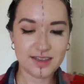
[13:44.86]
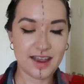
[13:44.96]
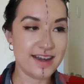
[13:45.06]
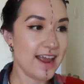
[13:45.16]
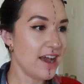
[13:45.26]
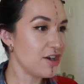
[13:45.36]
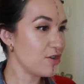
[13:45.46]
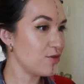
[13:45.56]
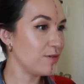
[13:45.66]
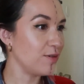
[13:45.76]
And
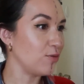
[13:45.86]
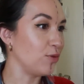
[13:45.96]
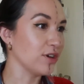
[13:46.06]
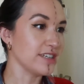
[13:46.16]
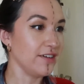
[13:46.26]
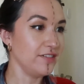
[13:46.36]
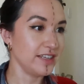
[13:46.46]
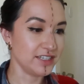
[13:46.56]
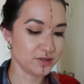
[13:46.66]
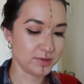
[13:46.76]
now we're
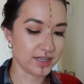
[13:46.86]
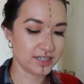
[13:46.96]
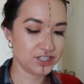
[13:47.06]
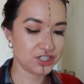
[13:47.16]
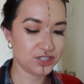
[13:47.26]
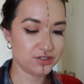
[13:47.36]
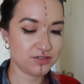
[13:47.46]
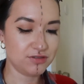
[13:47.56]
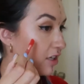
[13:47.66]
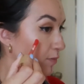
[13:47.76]
definitely into blush,
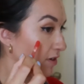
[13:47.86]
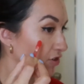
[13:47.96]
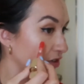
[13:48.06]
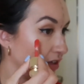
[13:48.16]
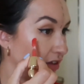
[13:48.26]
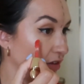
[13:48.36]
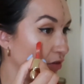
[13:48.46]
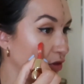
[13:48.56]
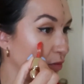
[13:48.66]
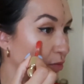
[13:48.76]
especially
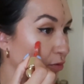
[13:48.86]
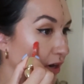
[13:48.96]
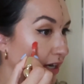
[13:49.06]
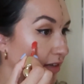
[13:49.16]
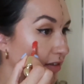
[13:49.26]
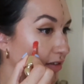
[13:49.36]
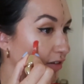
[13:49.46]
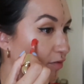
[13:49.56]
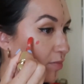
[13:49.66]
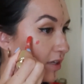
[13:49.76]
the brightest
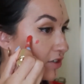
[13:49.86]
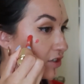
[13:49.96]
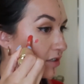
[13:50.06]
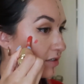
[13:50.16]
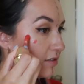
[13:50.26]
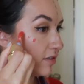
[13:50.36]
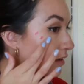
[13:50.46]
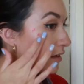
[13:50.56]
of blushes.